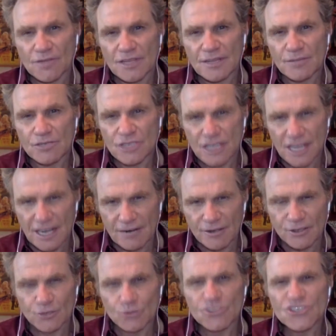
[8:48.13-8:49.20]
And there was a
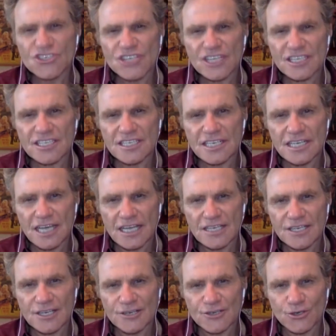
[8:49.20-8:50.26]
character who was 69
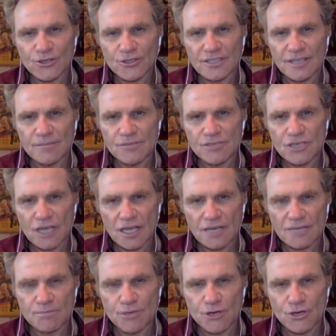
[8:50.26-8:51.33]
years old named
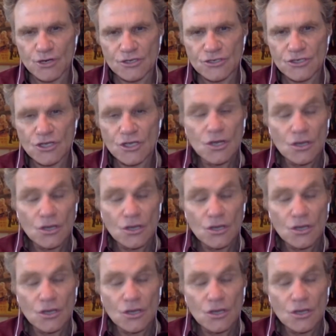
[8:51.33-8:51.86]
John Burns,